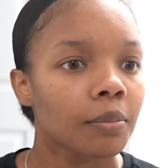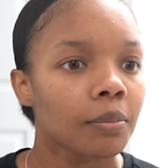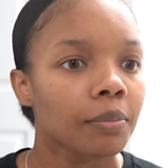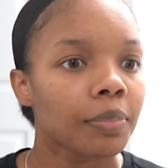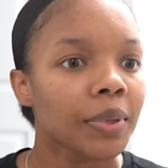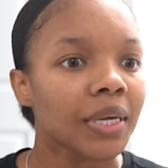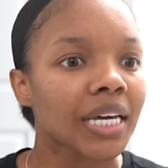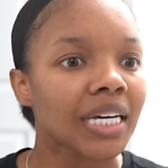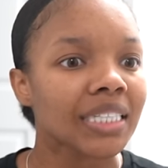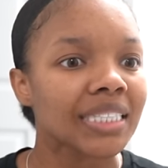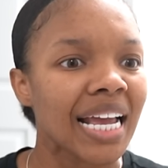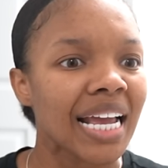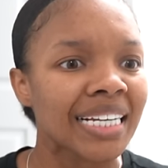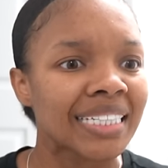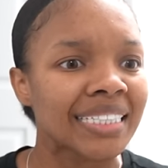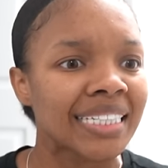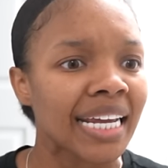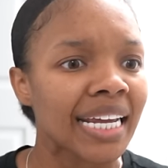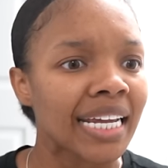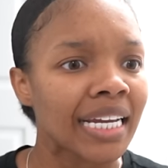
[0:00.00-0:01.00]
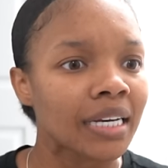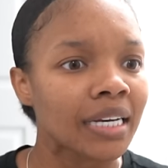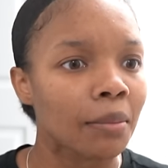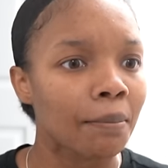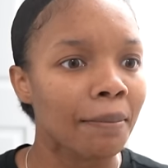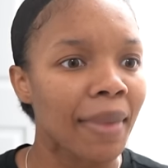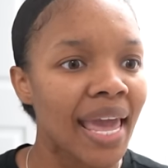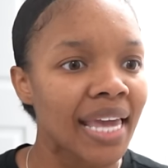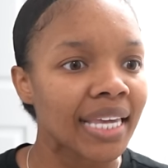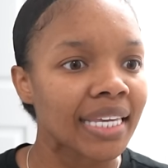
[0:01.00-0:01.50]
Because I didn't
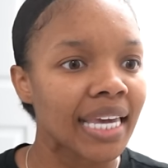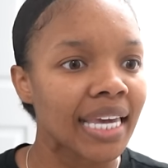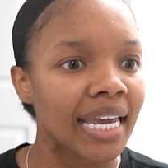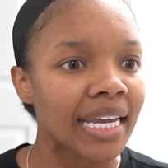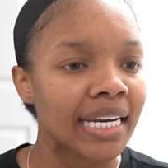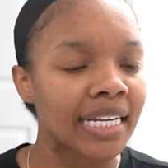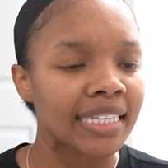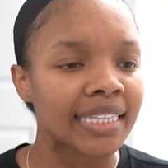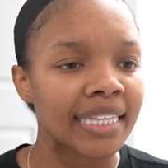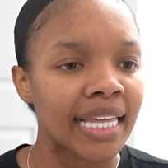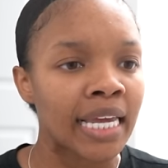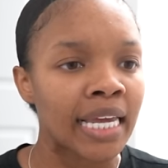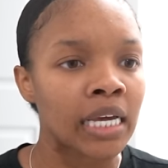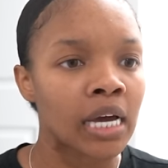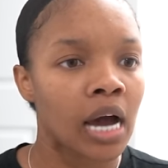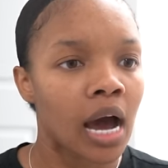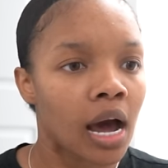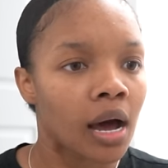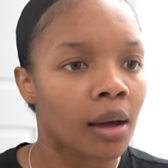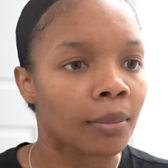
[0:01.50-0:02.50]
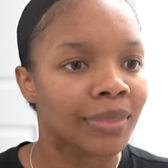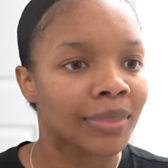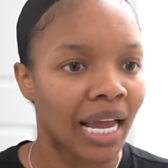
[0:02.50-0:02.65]
make anything up.